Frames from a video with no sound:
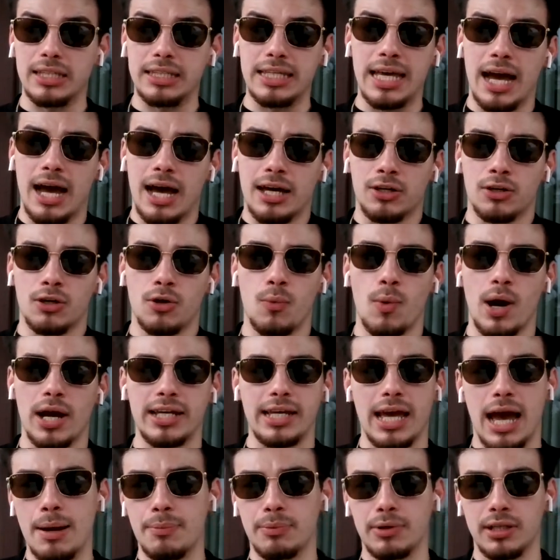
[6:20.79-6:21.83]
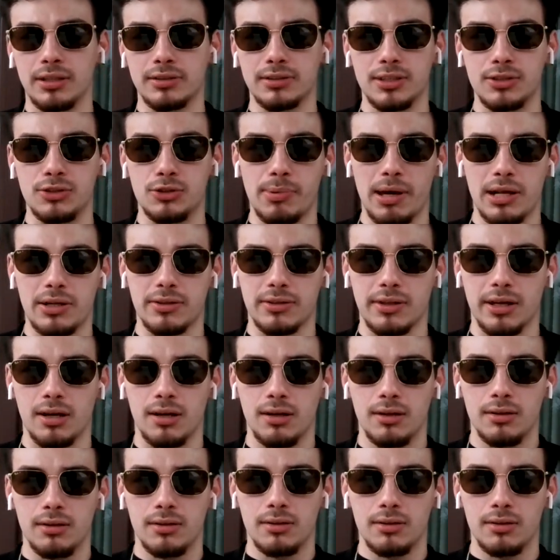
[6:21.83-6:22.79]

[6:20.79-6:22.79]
yeah, I don't know why Gabriel didn't do better there.